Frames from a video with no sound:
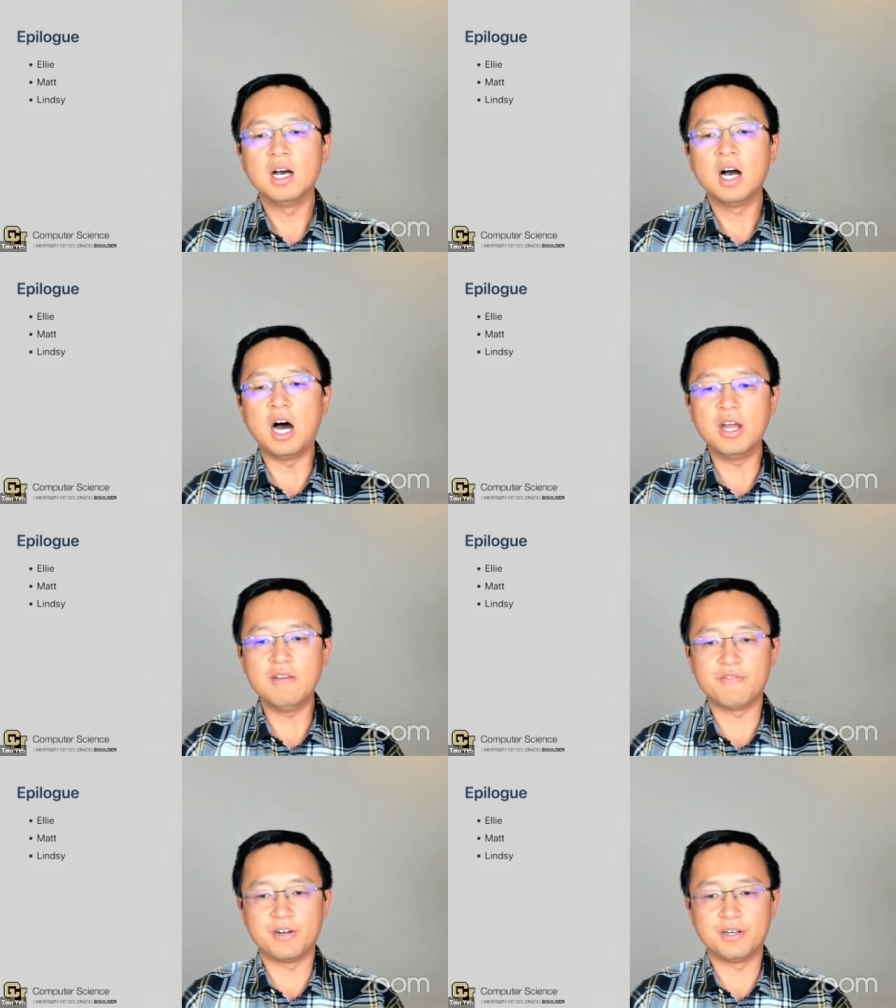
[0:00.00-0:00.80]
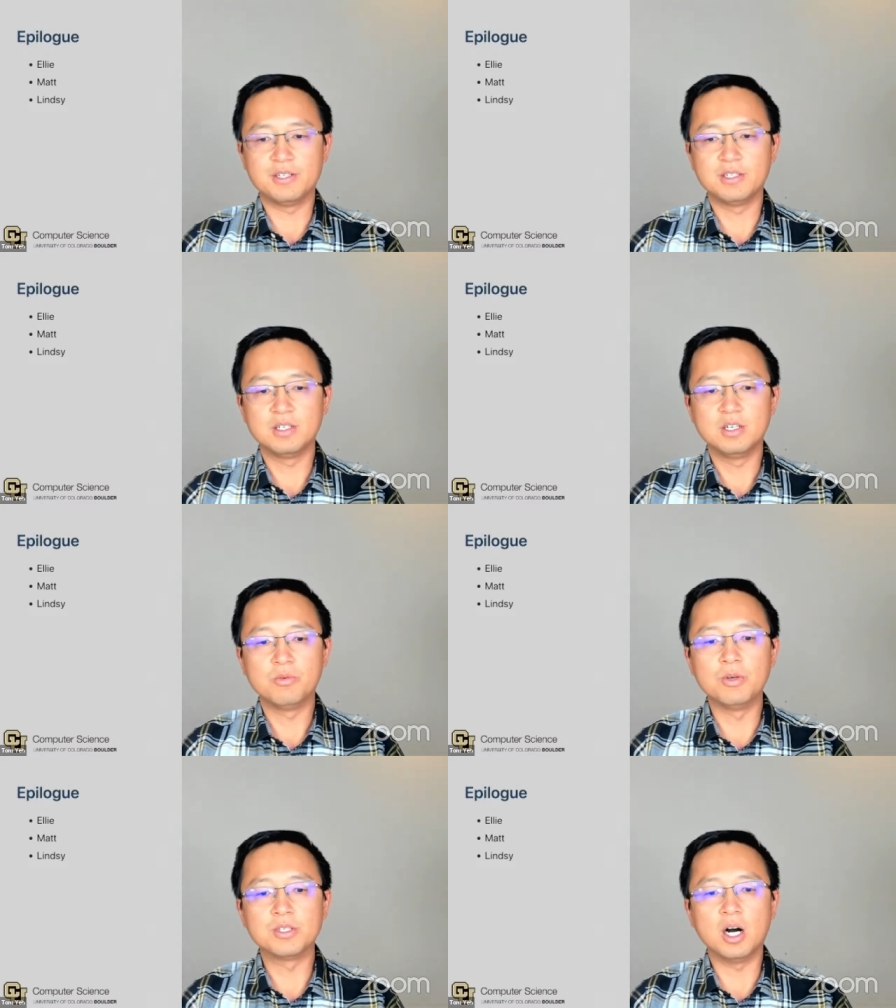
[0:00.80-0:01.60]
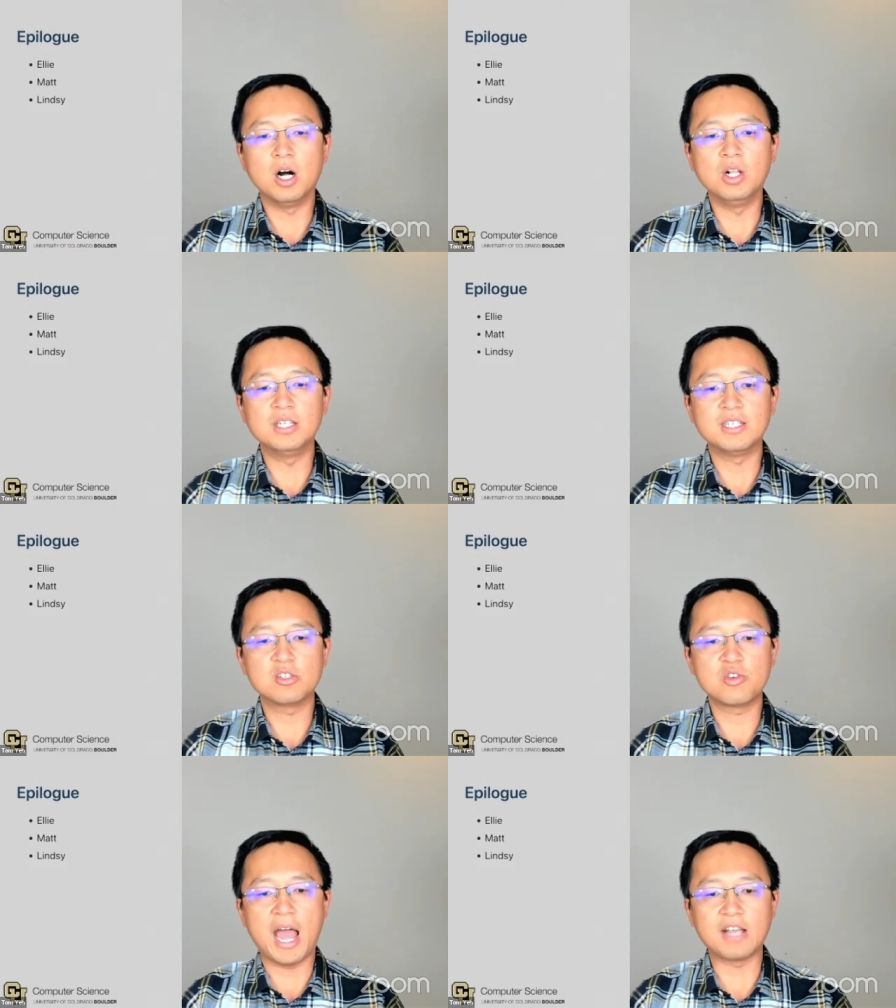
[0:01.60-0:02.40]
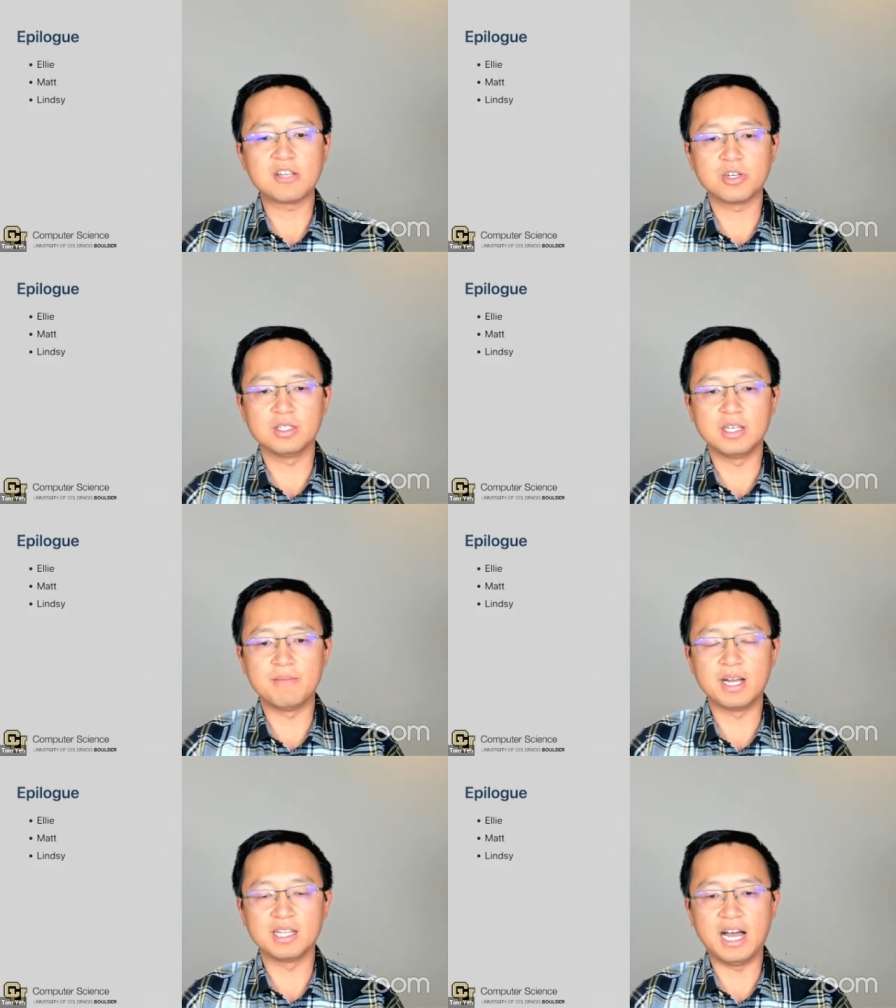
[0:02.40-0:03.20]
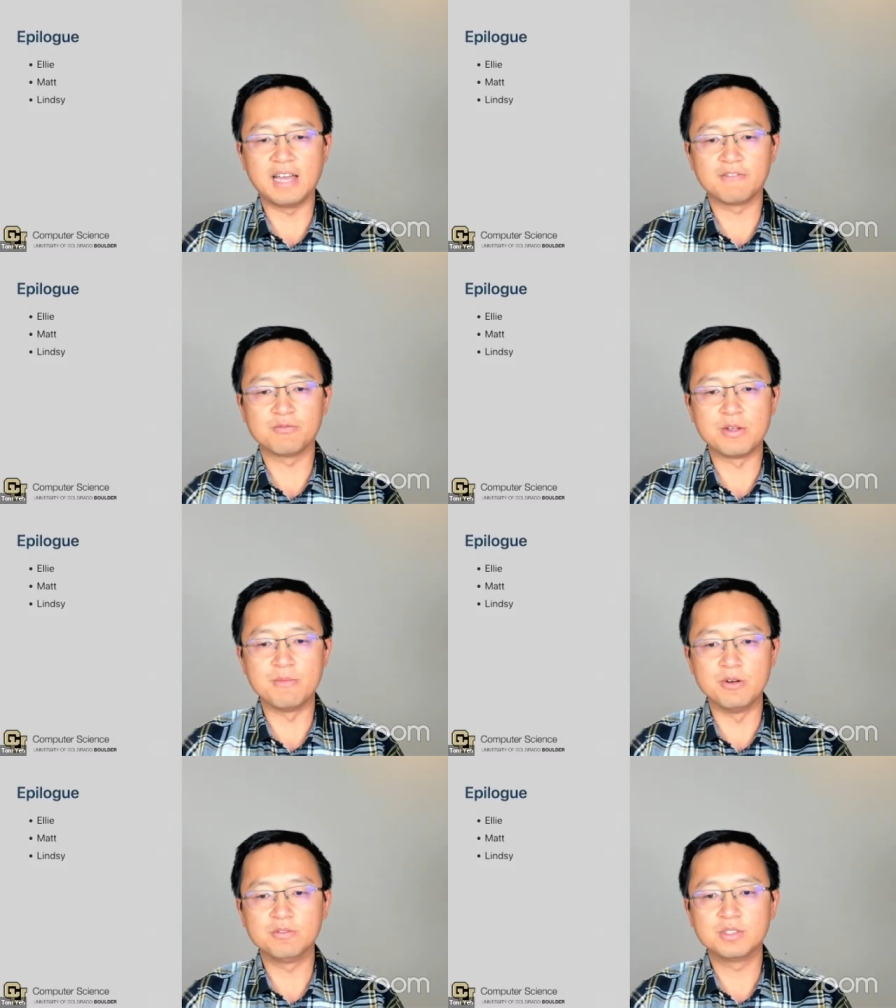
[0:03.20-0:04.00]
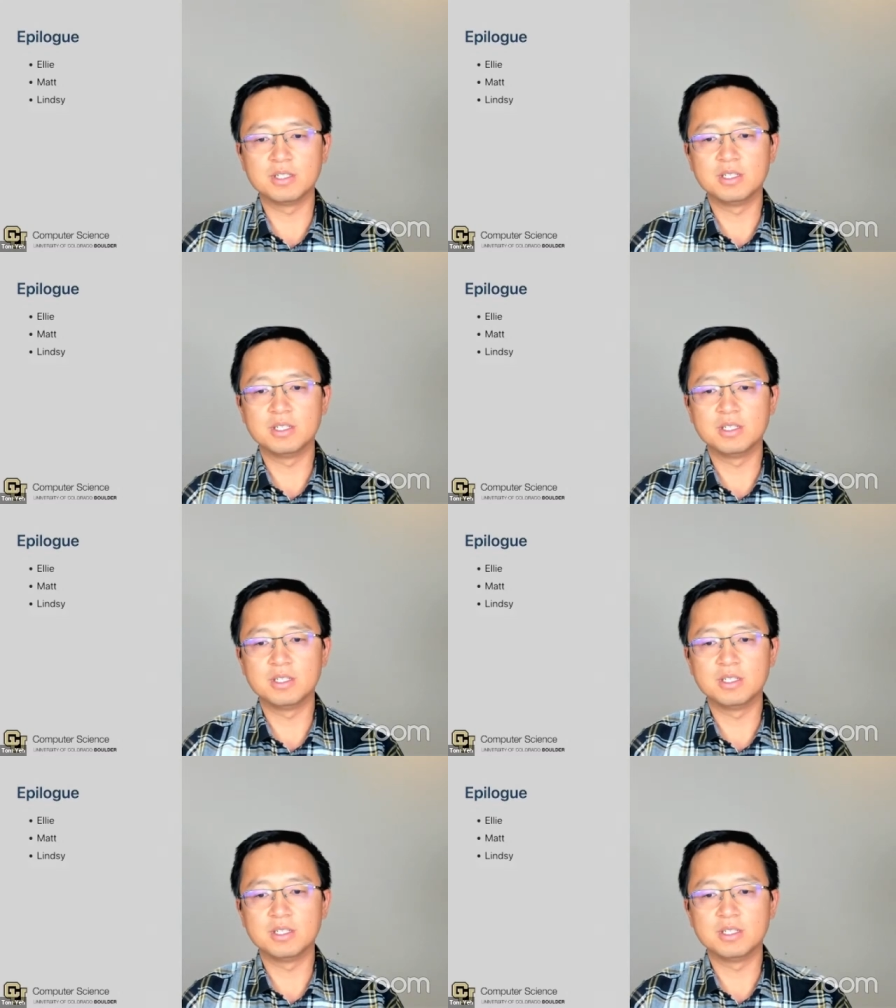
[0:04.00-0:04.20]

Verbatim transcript: However, with all the distraction in my life removed,